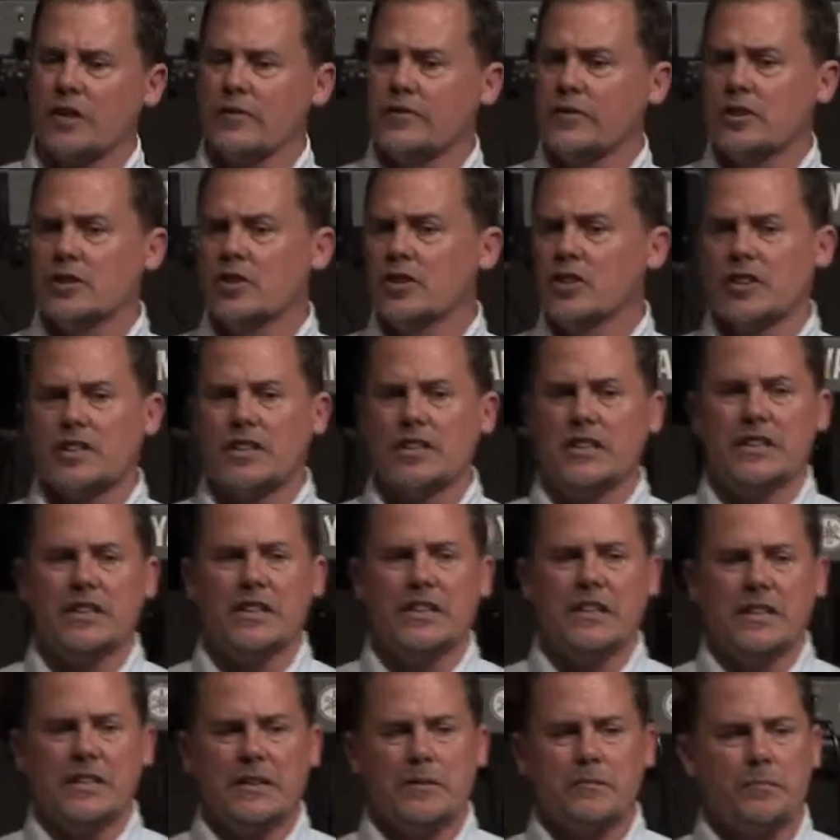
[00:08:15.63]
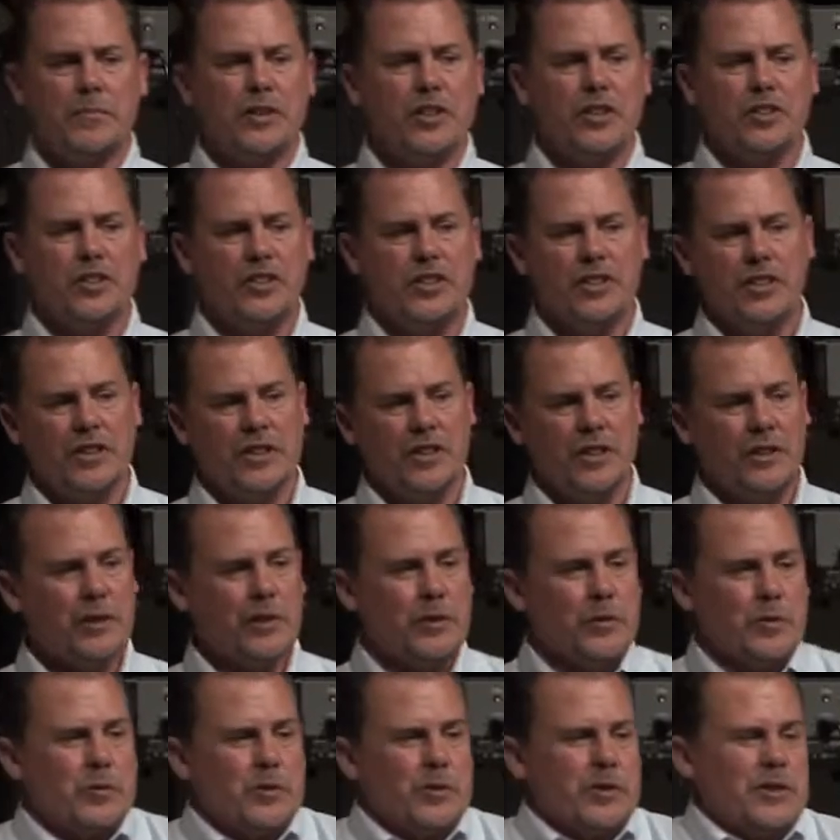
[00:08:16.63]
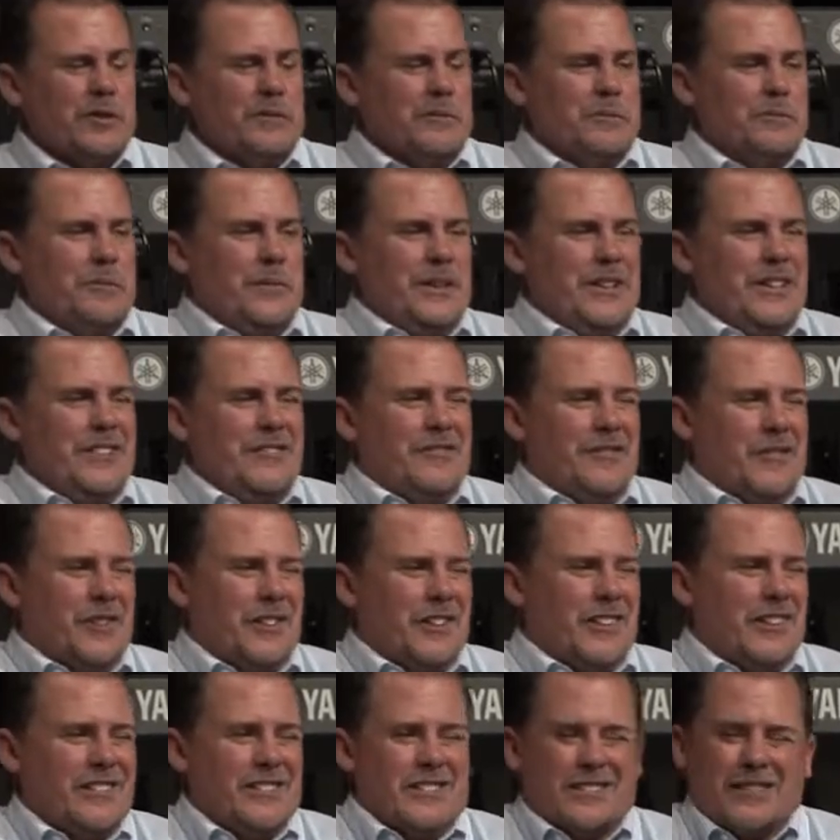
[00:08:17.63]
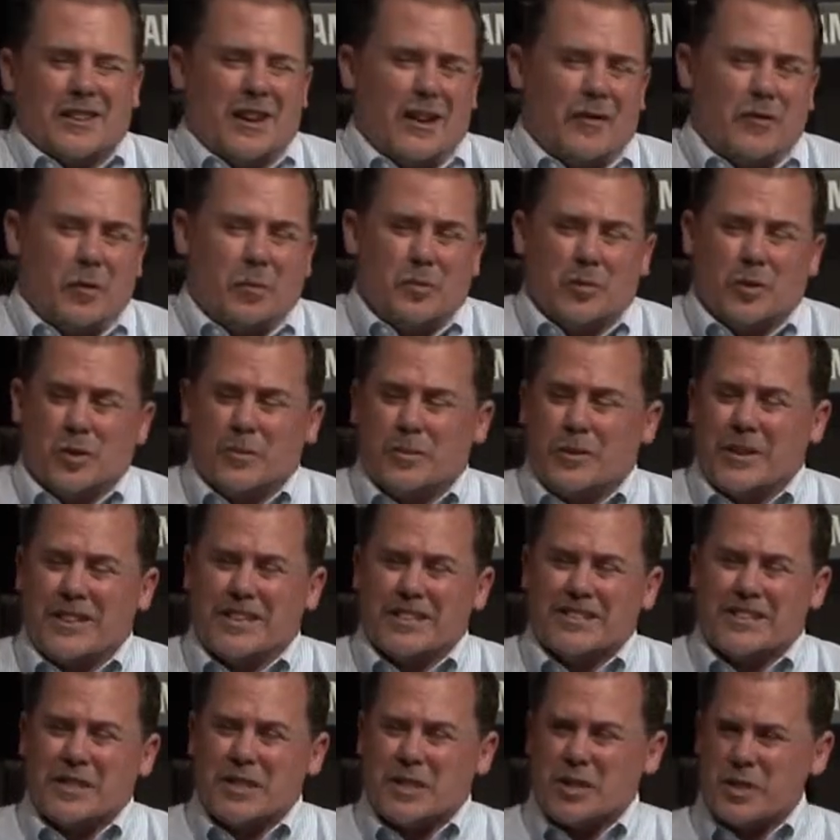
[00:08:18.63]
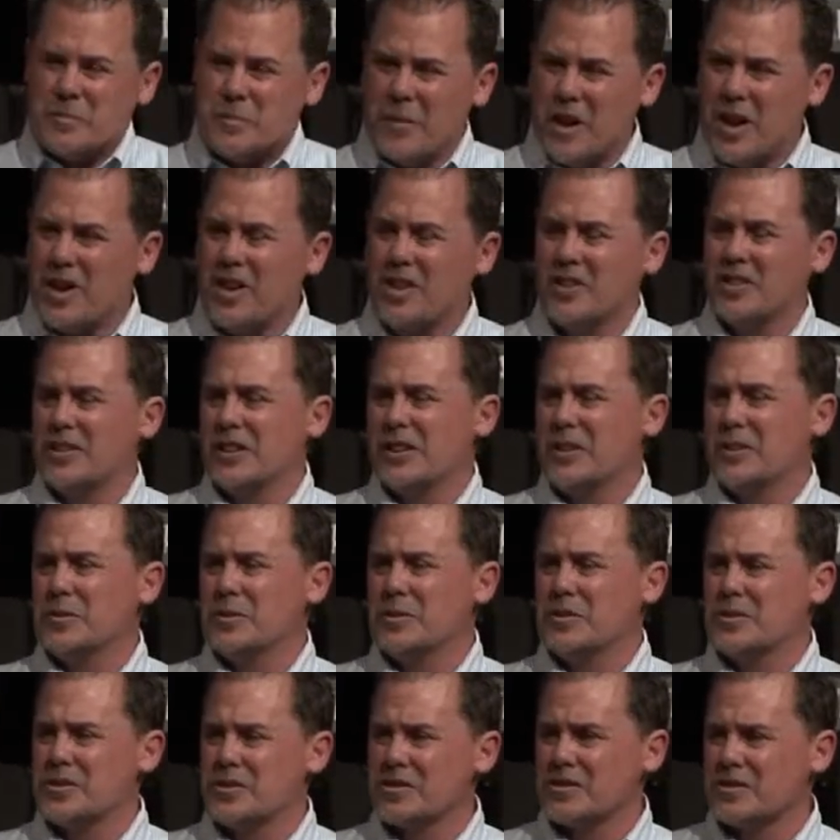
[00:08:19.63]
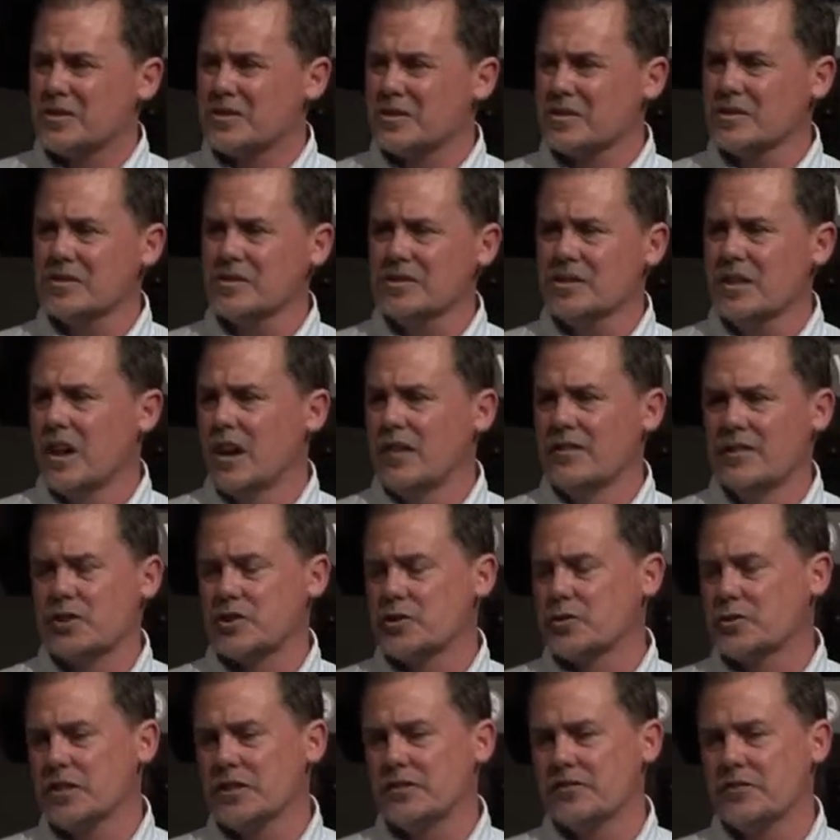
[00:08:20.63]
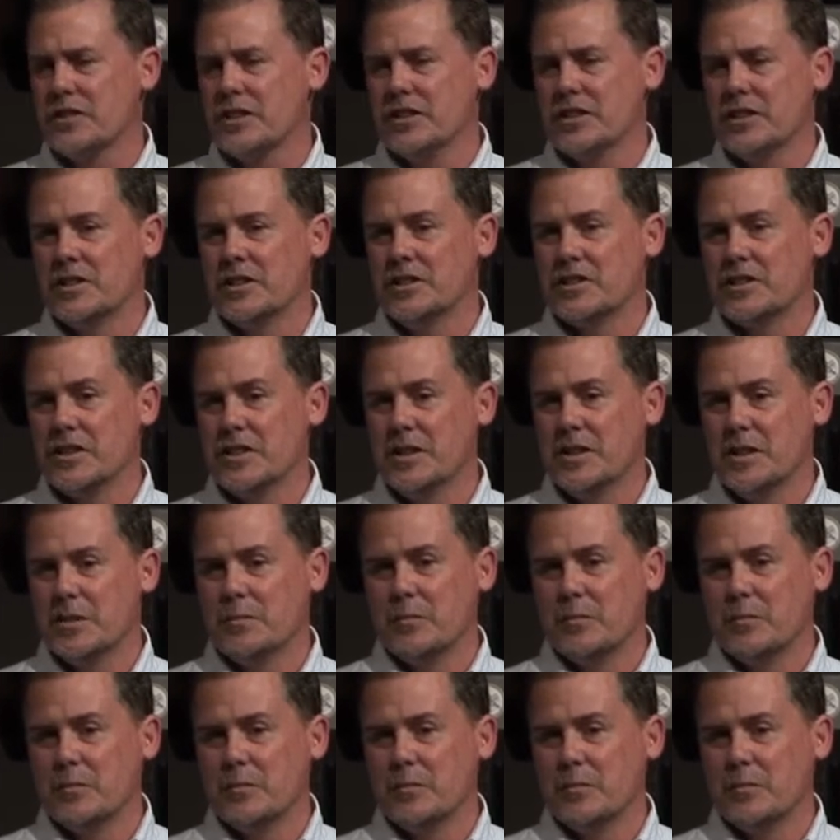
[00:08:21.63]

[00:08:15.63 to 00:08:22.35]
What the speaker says: And if you looked at Bill, it wouldn't be very lovable because he smelled and he was on the streets for years.